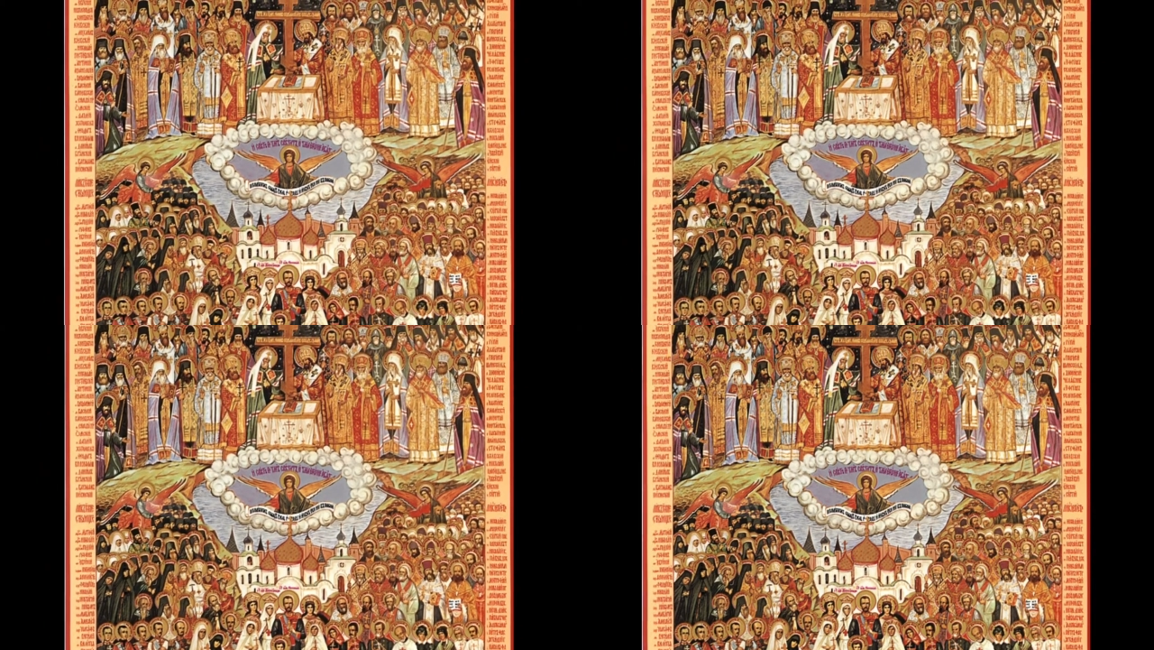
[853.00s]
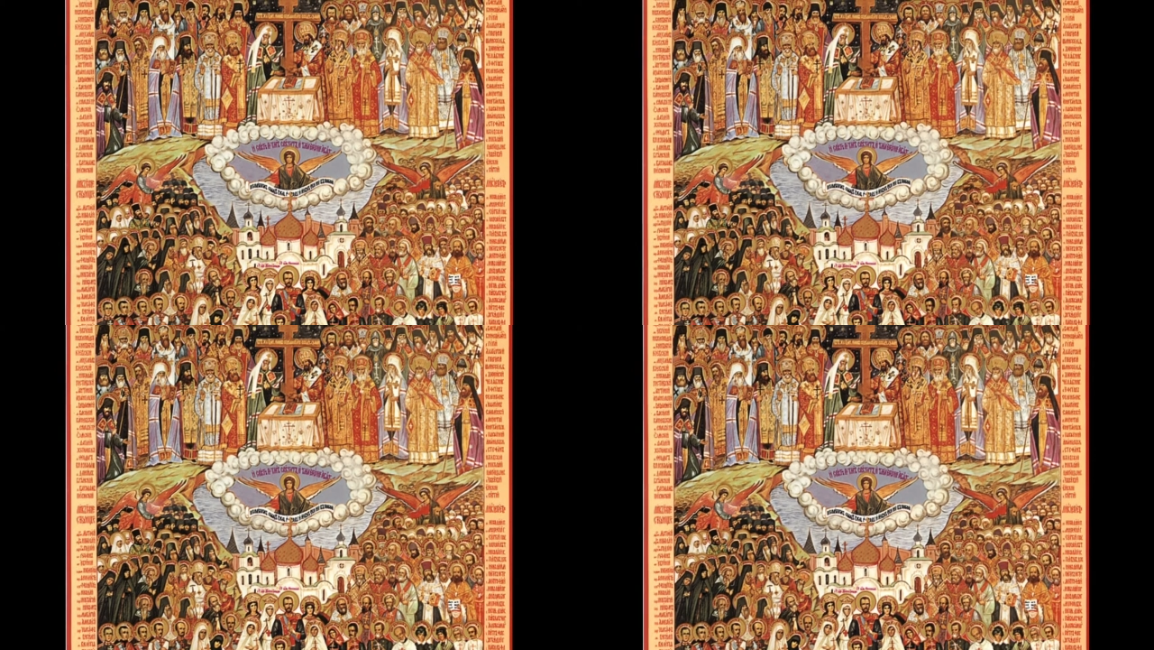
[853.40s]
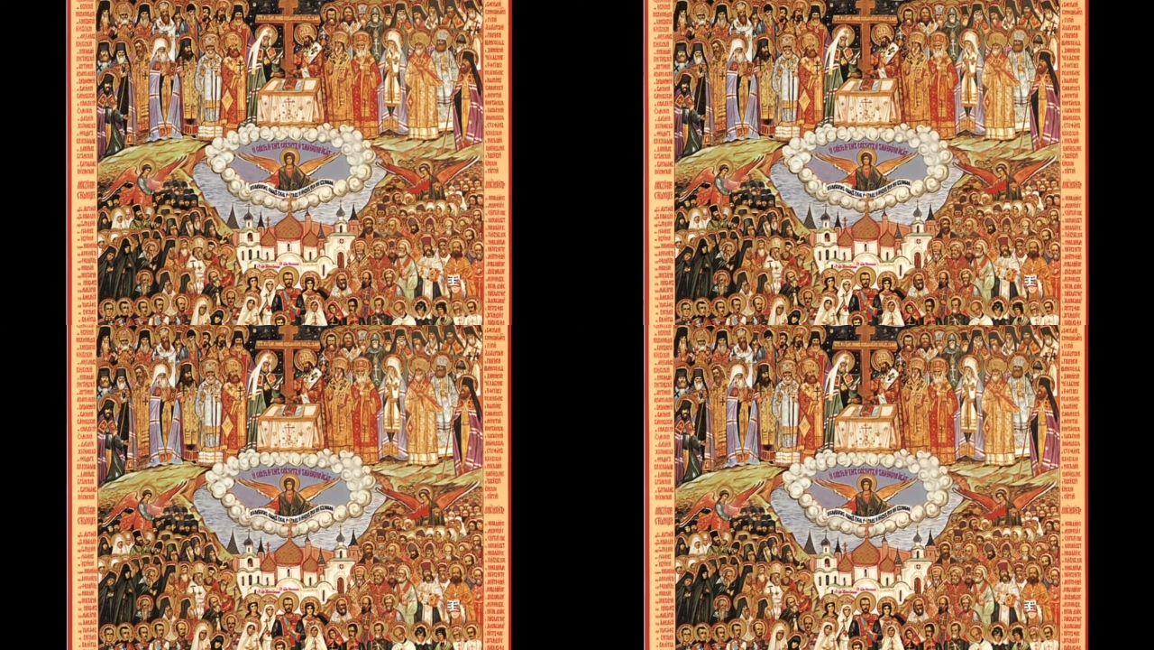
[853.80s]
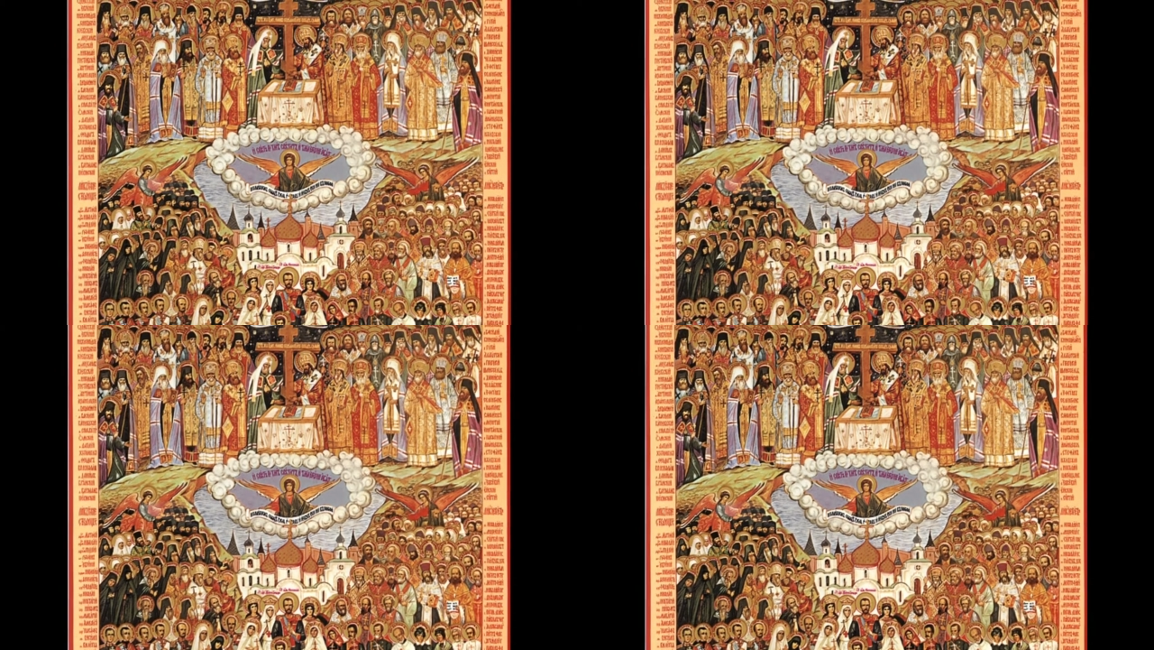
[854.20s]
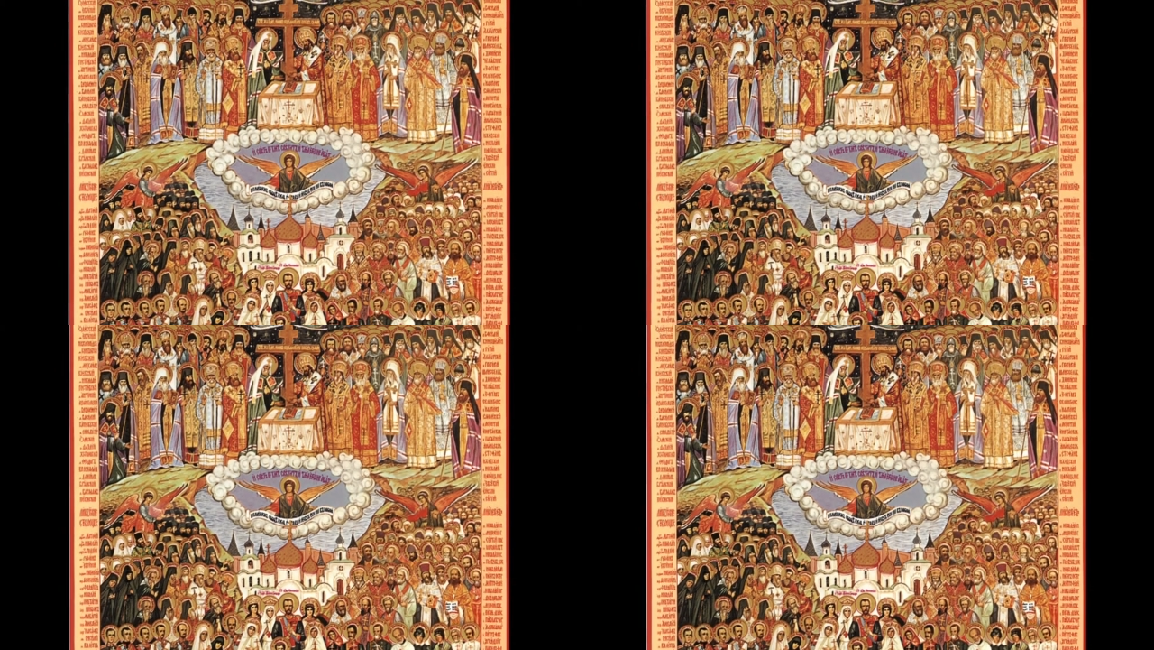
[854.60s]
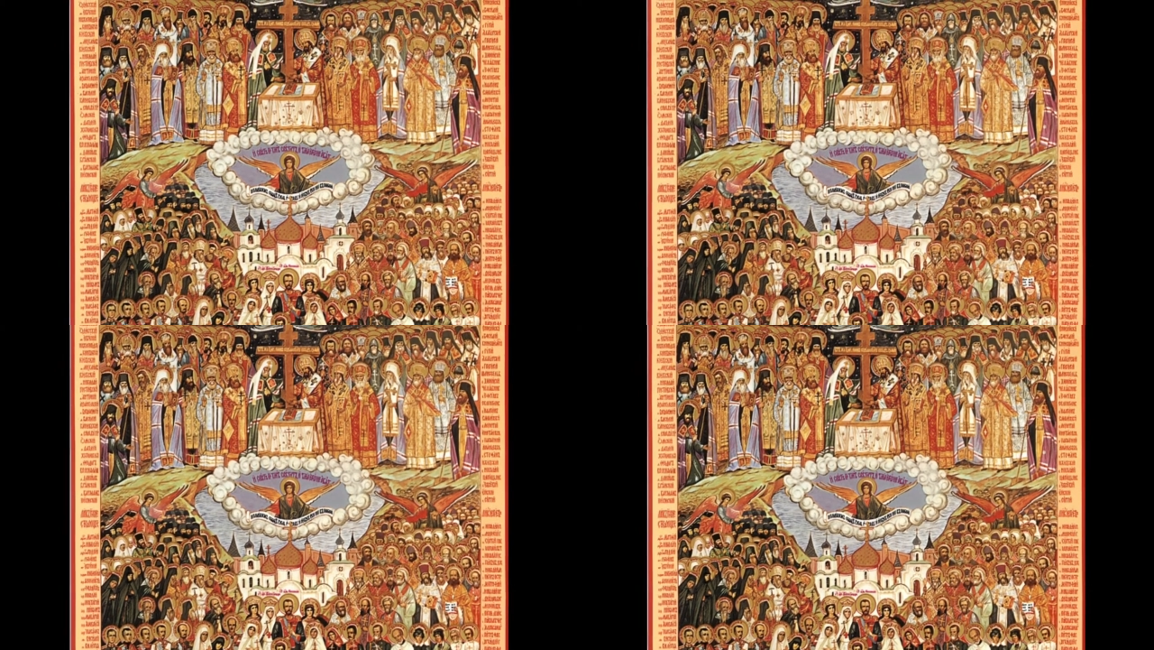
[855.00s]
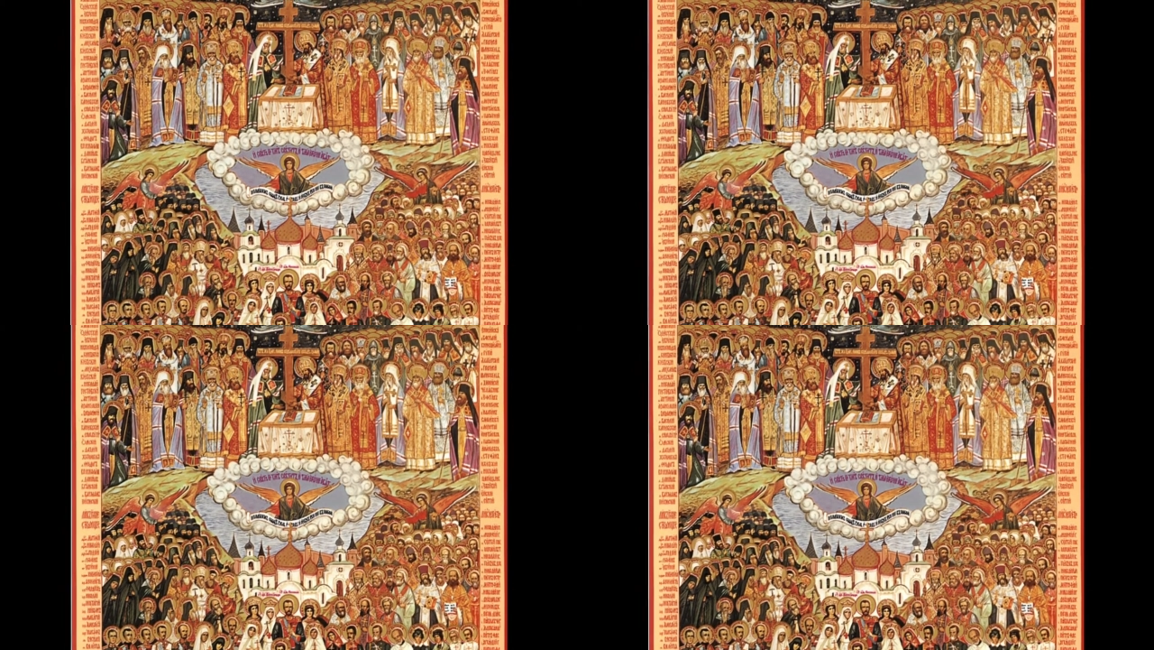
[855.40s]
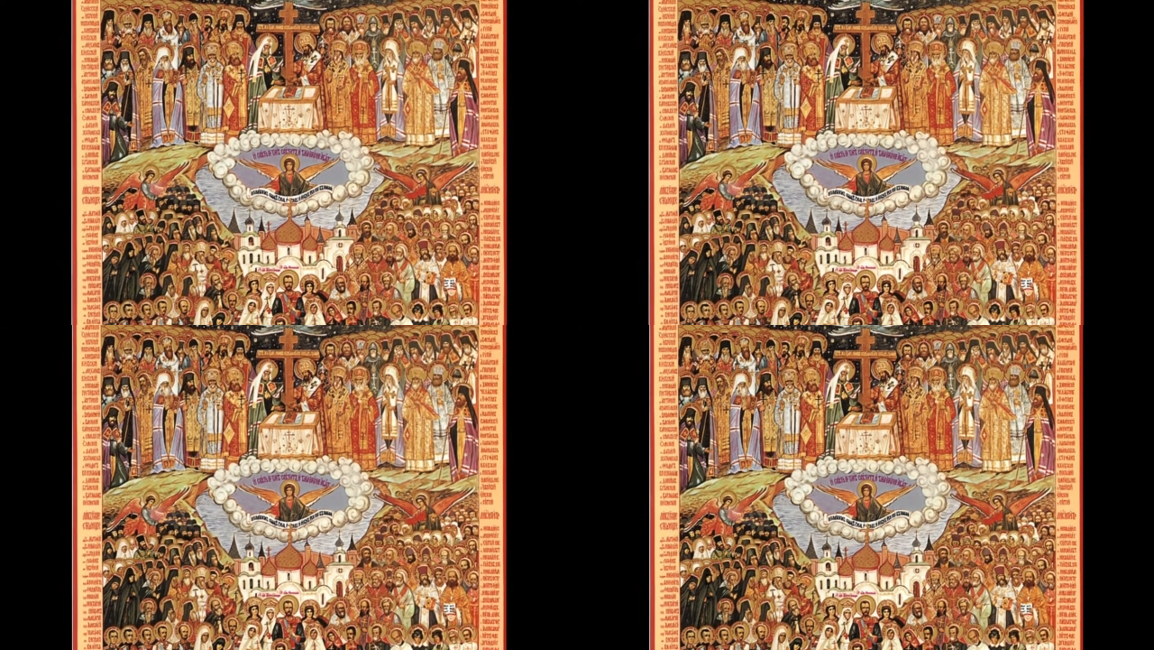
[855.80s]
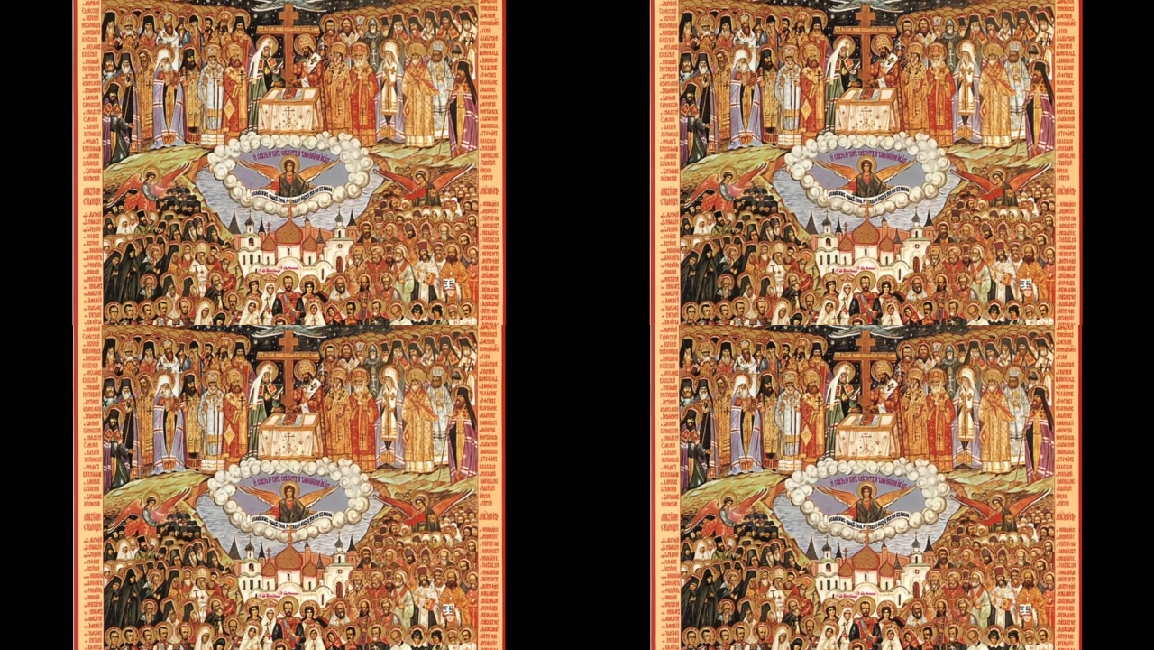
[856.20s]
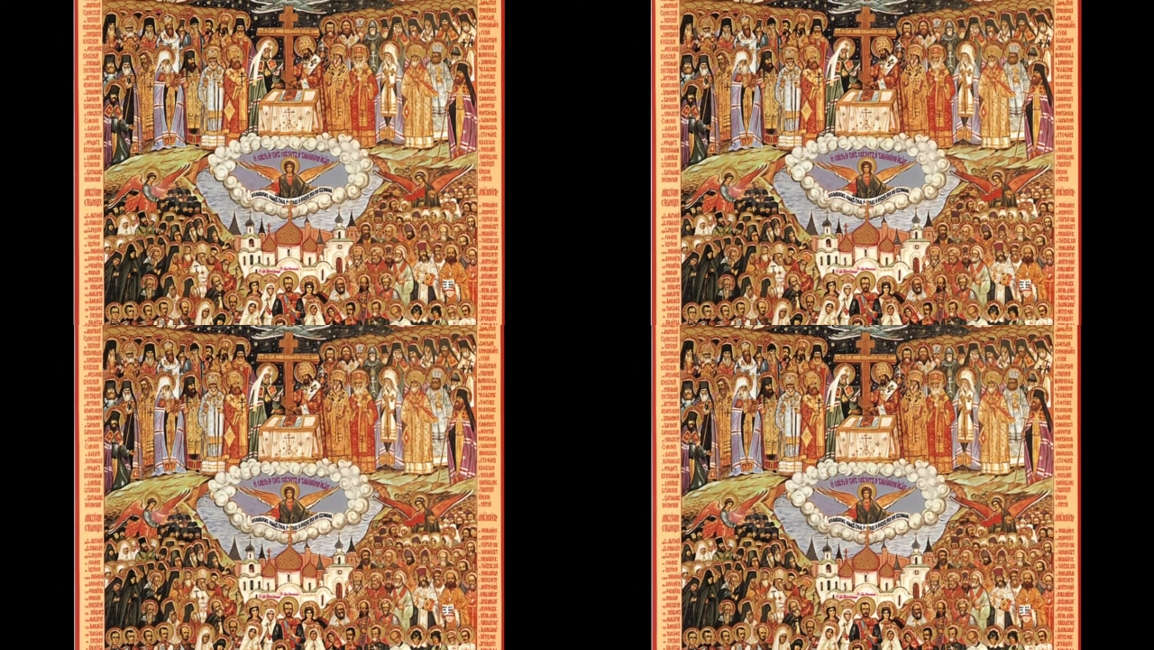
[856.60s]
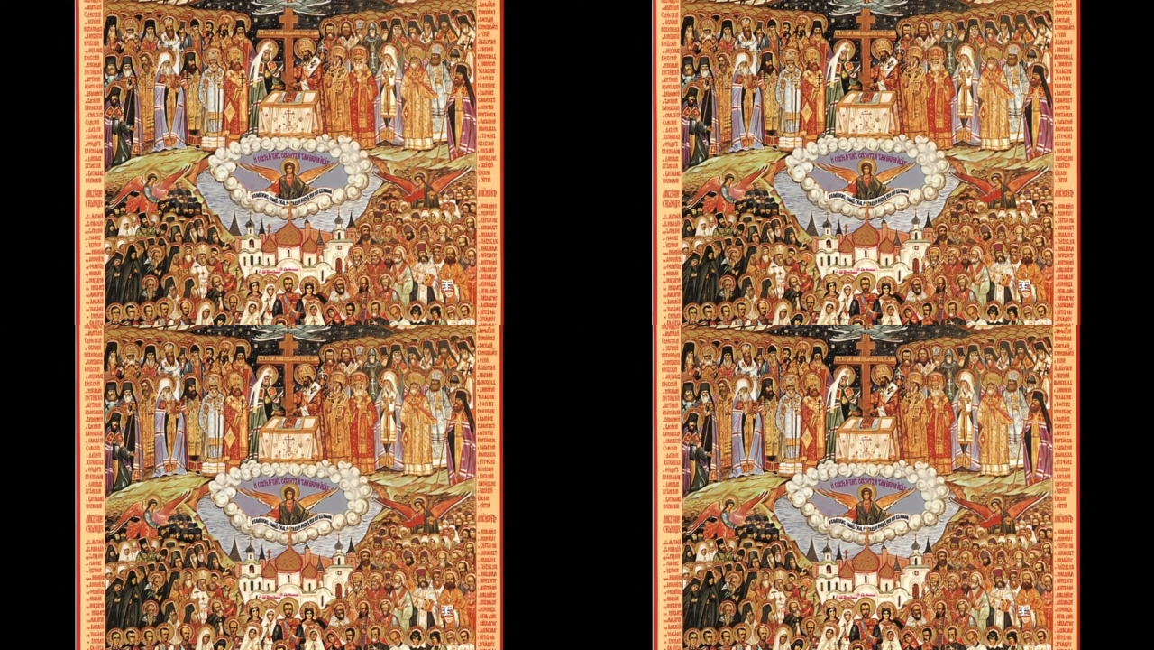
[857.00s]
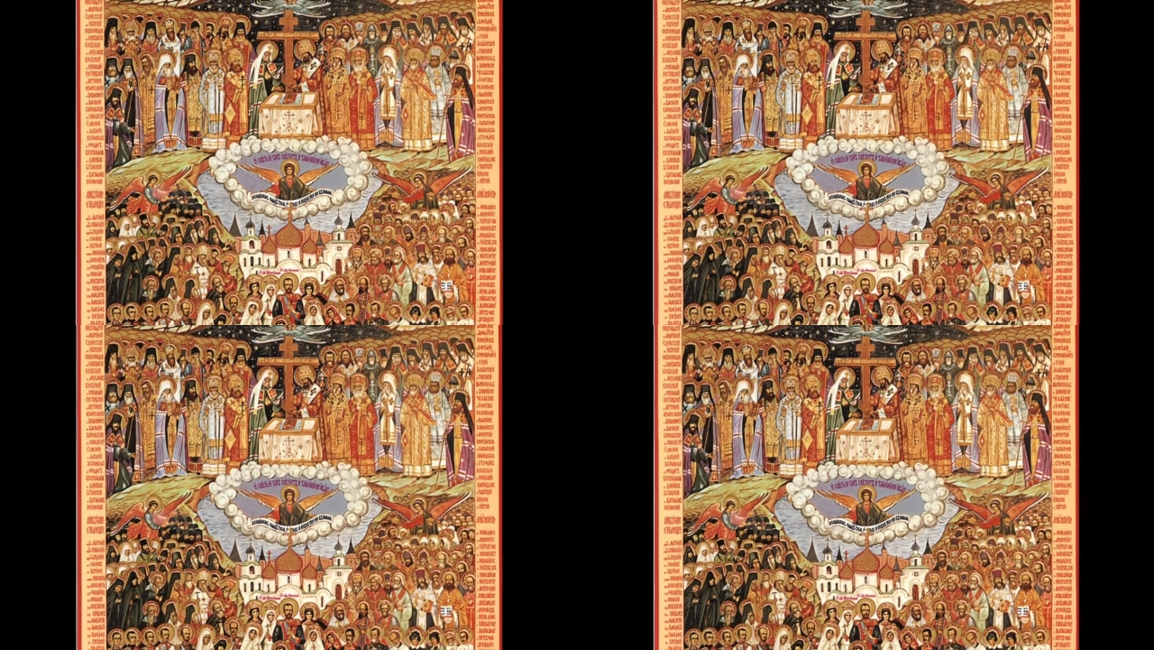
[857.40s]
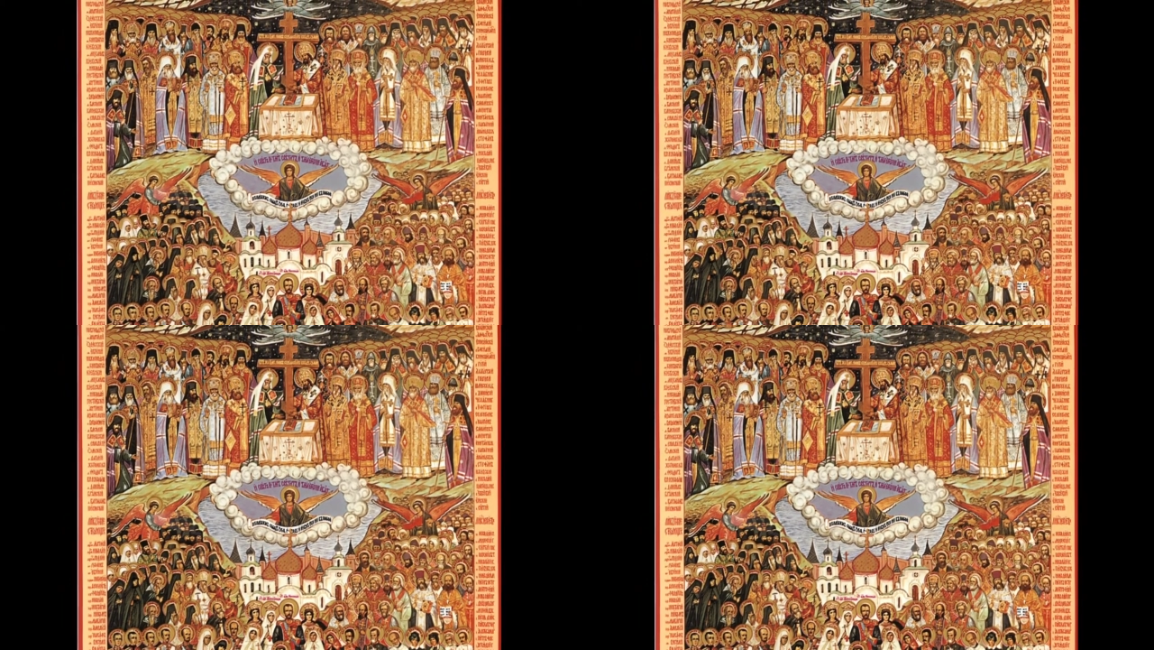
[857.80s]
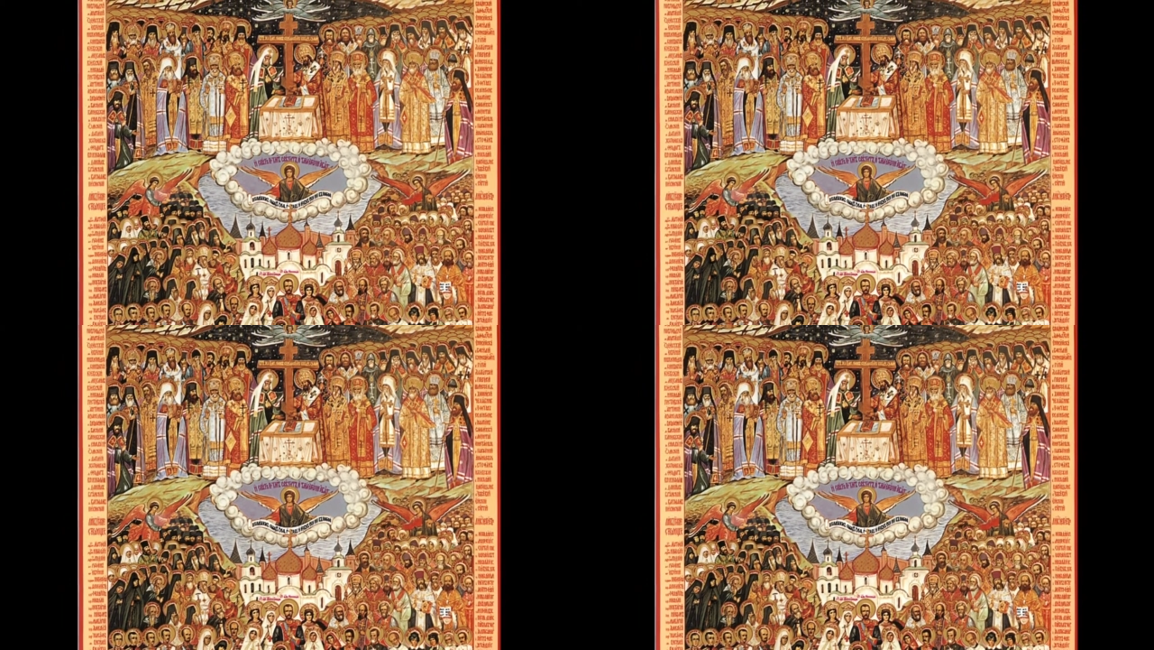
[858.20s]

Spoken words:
(no speaker visible)